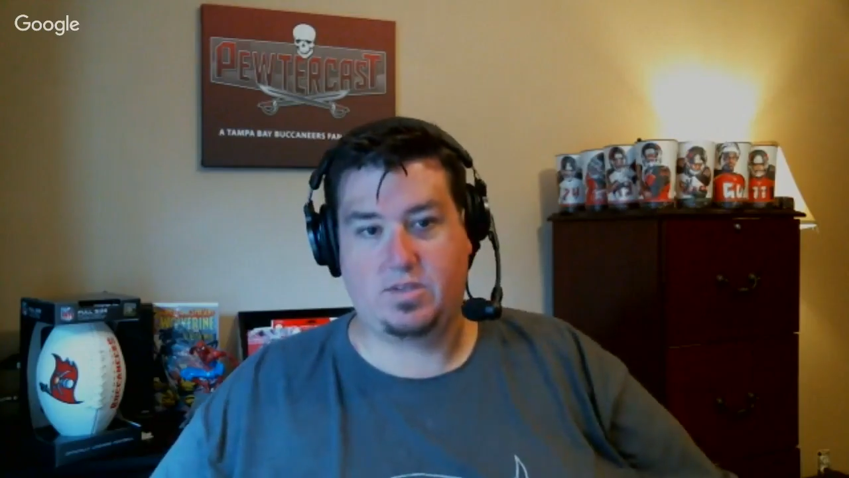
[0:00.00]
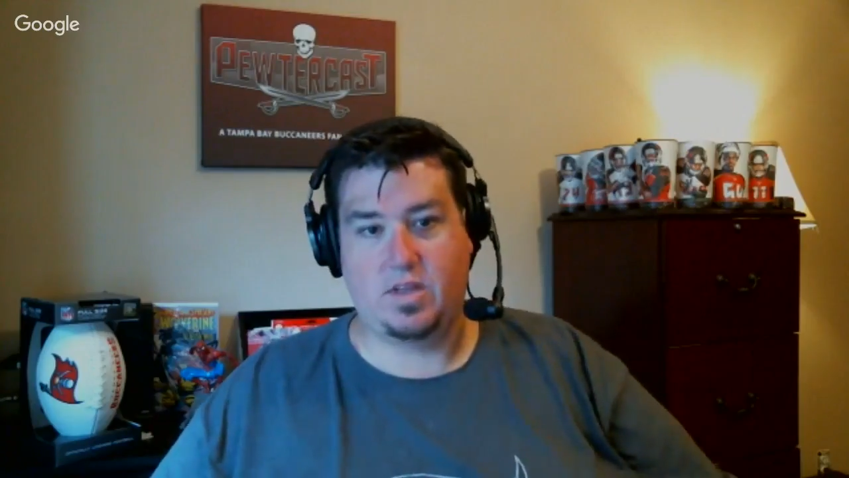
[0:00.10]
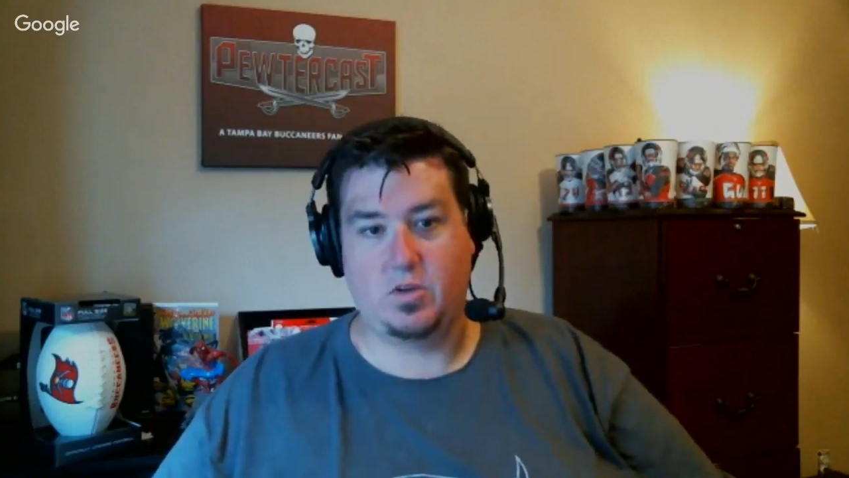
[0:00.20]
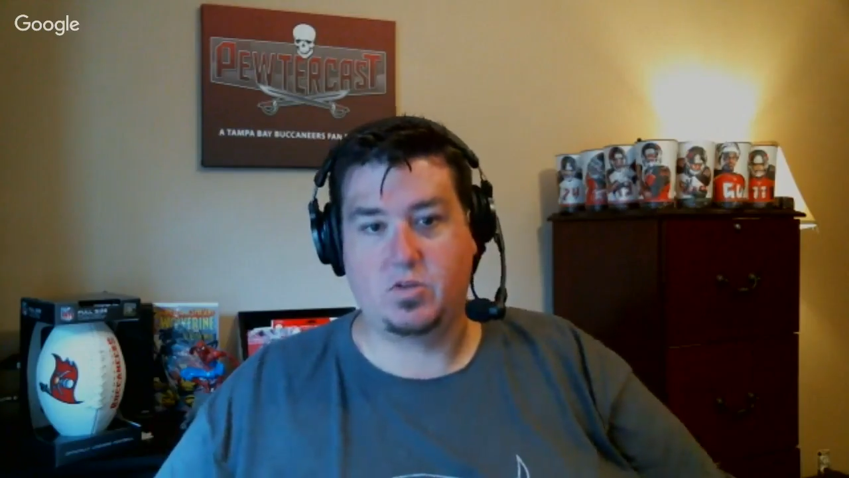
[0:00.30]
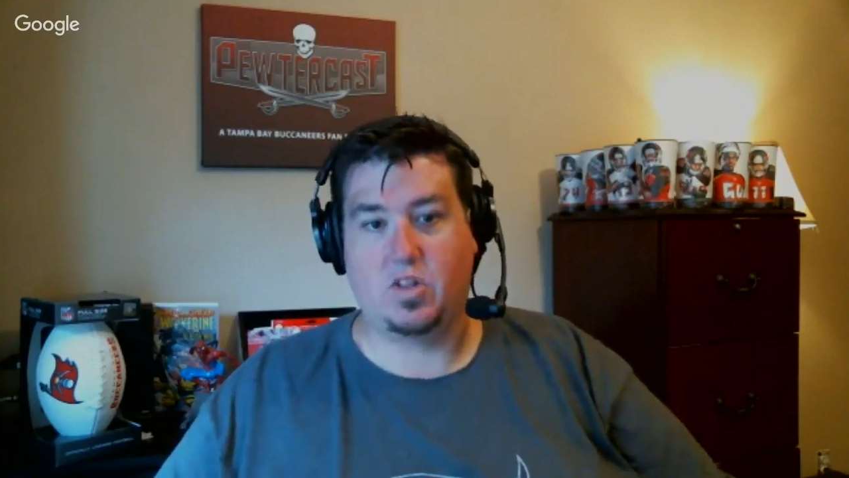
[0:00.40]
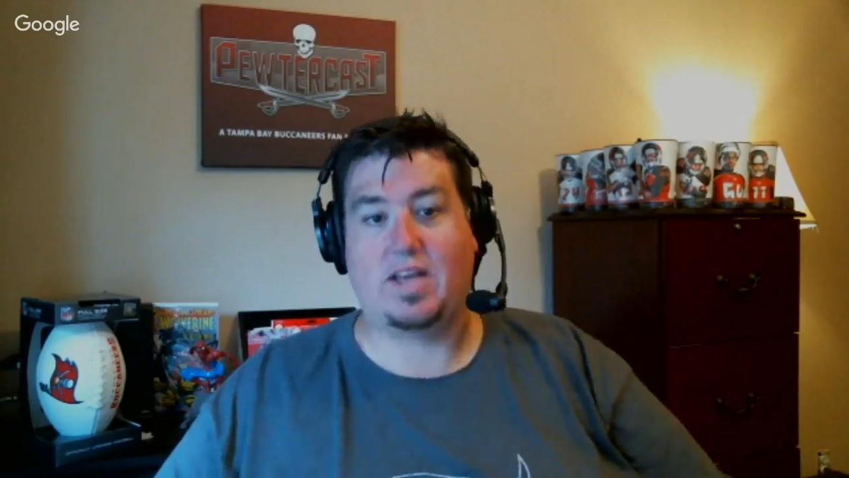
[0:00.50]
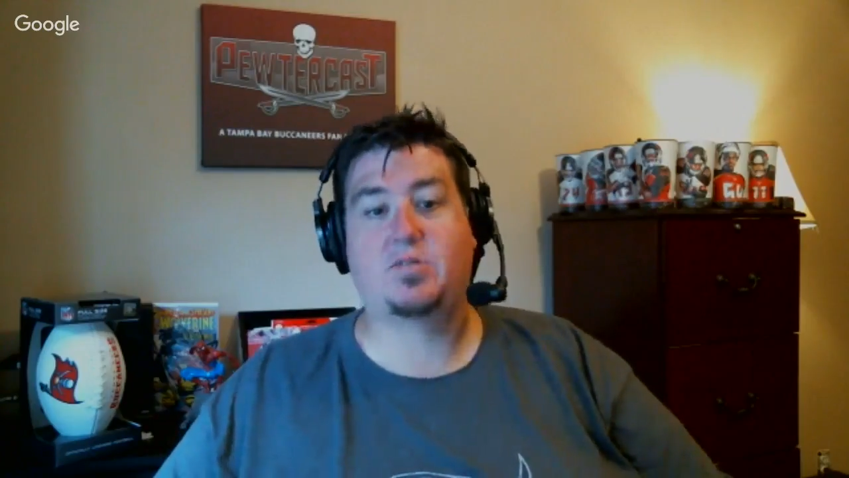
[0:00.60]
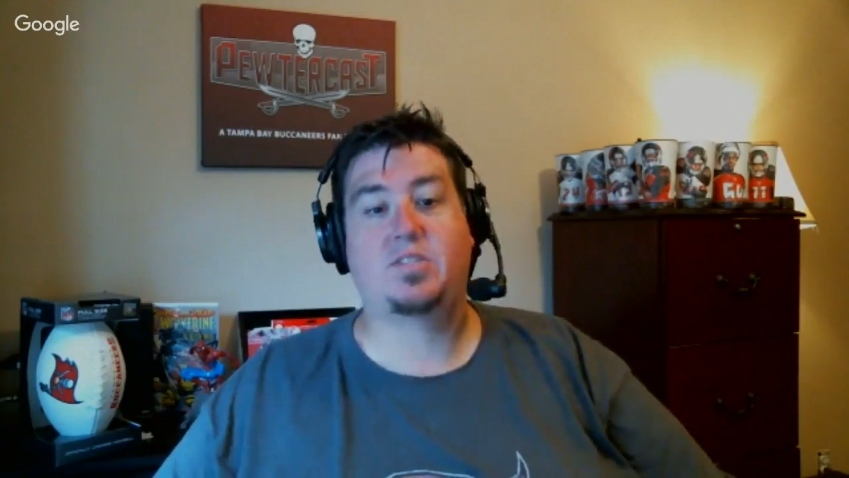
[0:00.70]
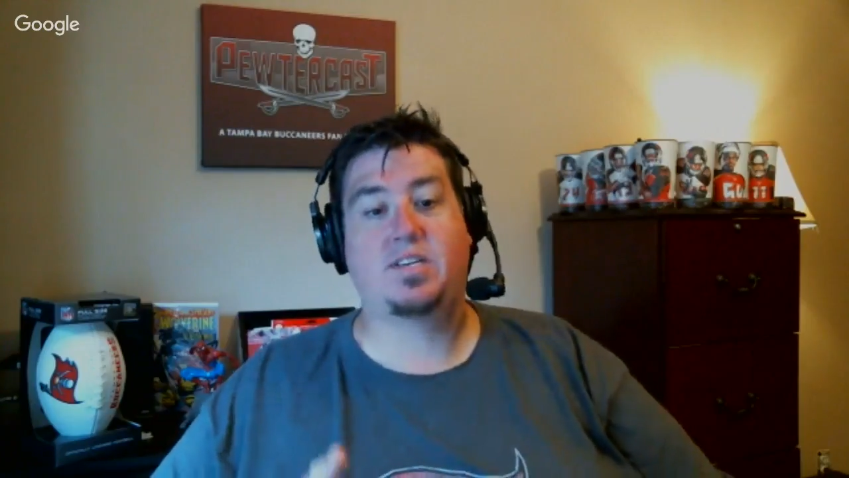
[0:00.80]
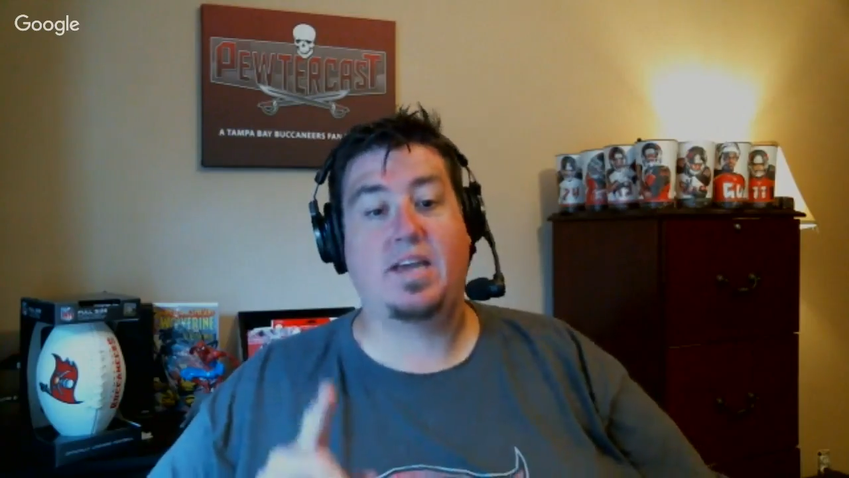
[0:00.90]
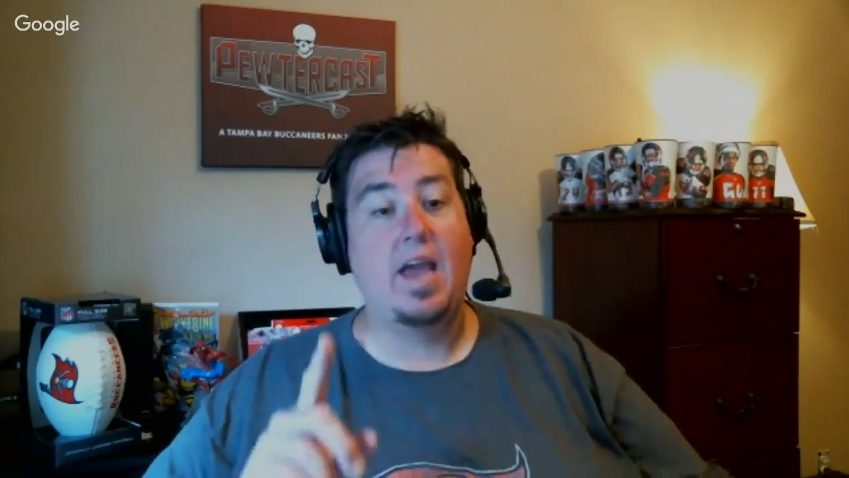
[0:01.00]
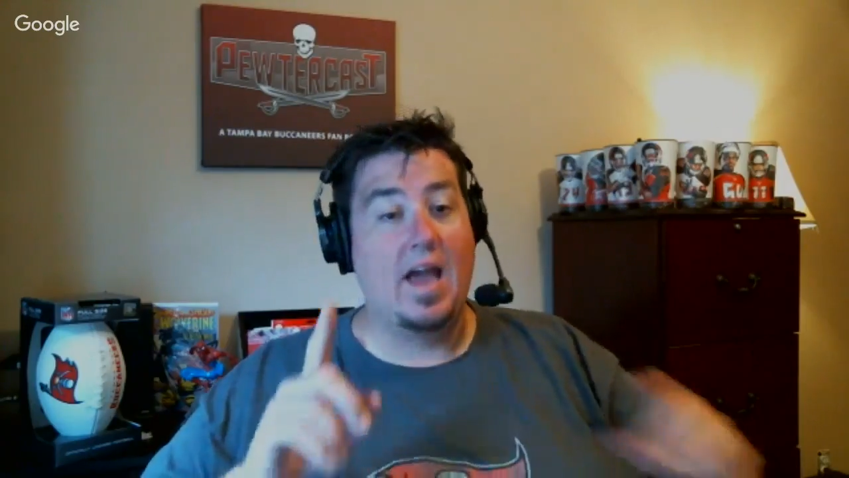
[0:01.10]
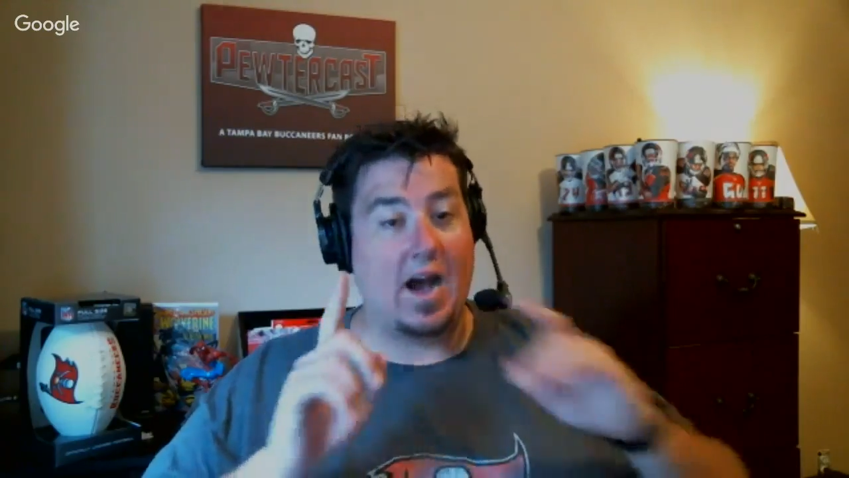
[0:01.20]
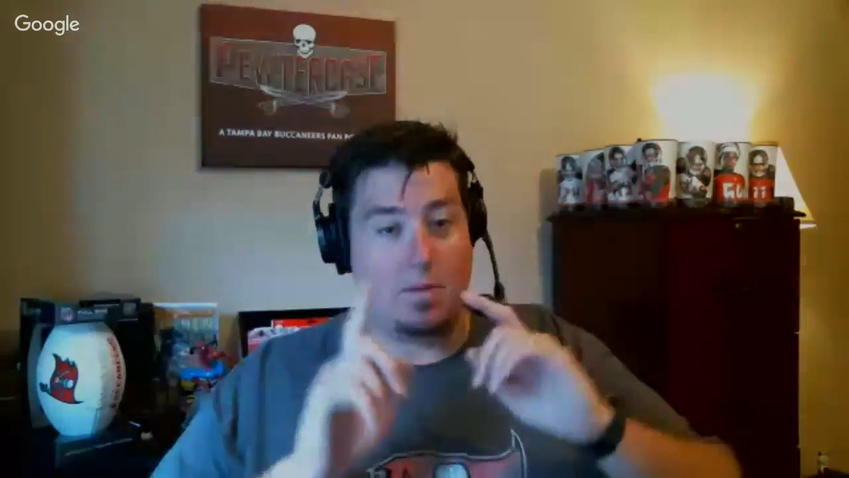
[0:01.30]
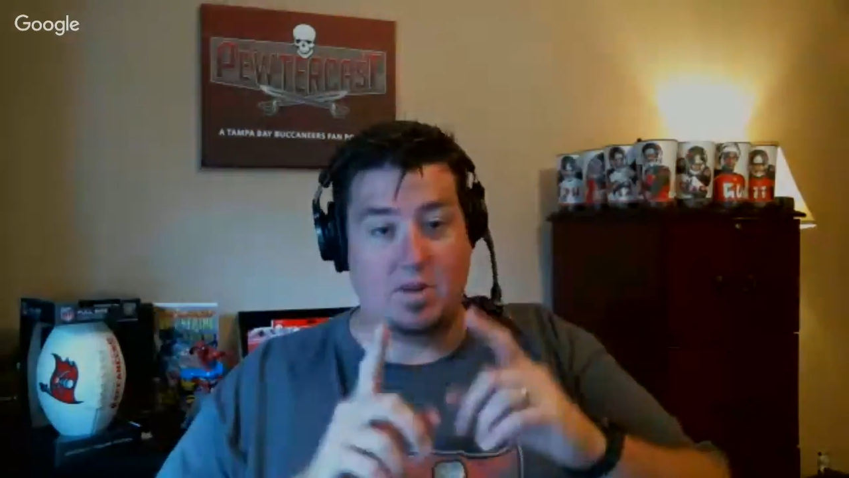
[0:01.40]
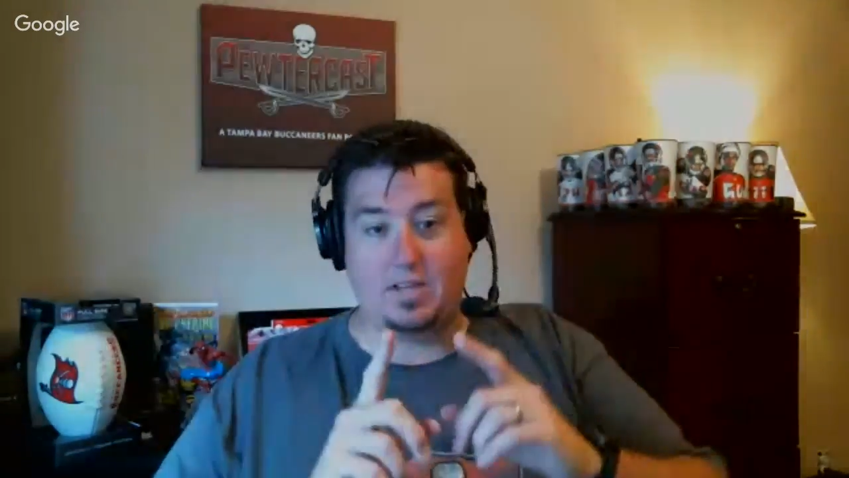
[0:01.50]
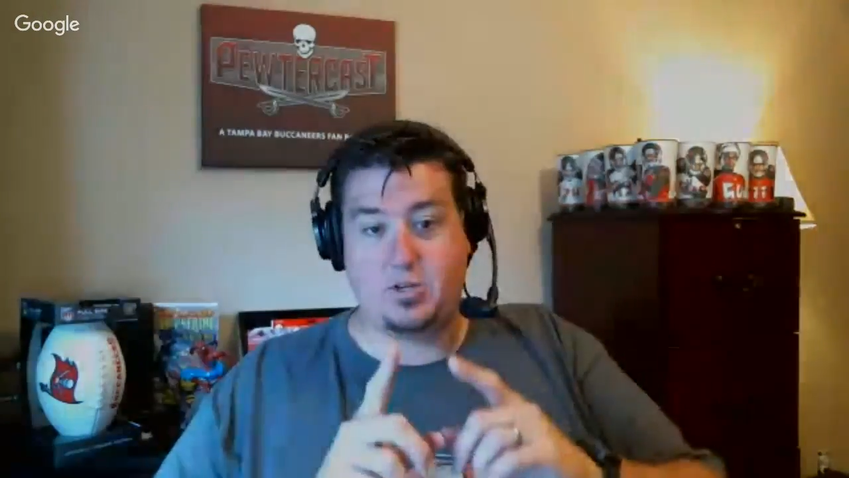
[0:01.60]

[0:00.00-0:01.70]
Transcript: Those are the last ones I see. I'm gonna let you.